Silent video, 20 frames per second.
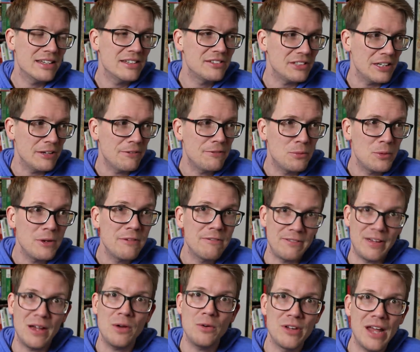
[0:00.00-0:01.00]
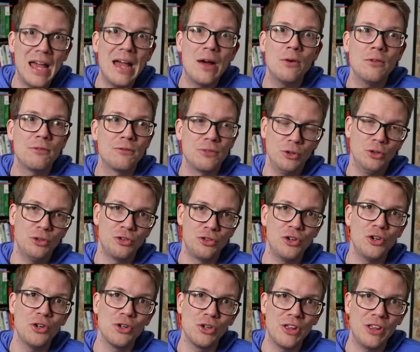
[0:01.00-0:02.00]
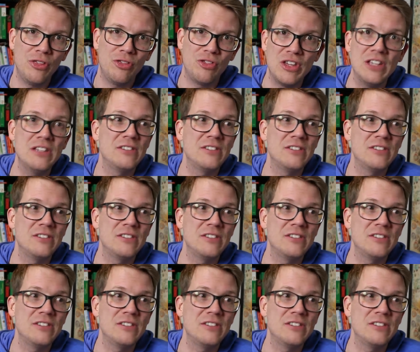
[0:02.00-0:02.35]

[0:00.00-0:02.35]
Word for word: is if we found out for sure that